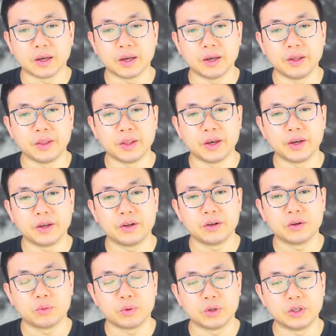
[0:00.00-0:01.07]
And then
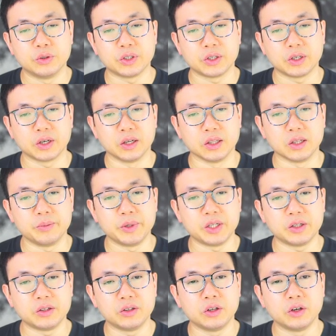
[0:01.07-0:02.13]
we're using a limit
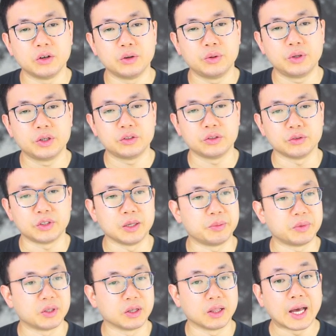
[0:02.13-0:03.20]
node to
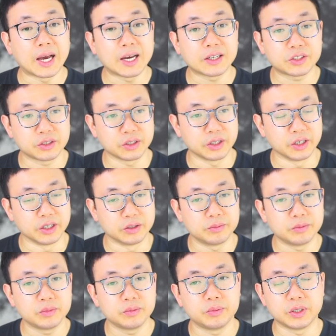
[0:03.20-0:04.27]
keep the last
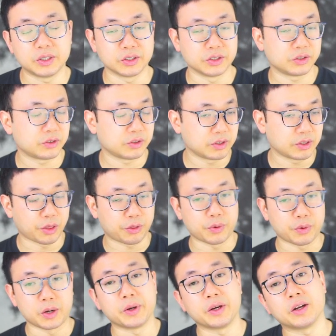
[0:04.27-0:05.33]
item, because the
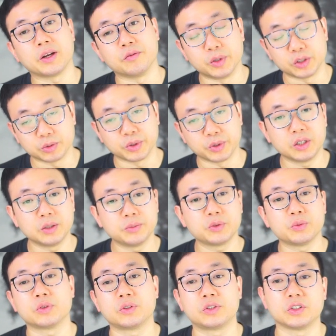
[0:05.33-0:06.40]
thread might have multiple items.
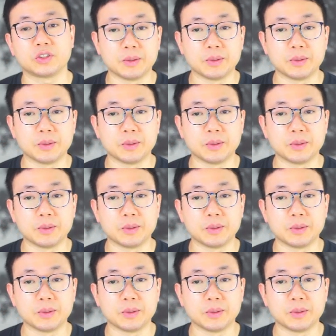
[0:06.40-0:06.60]
We'll just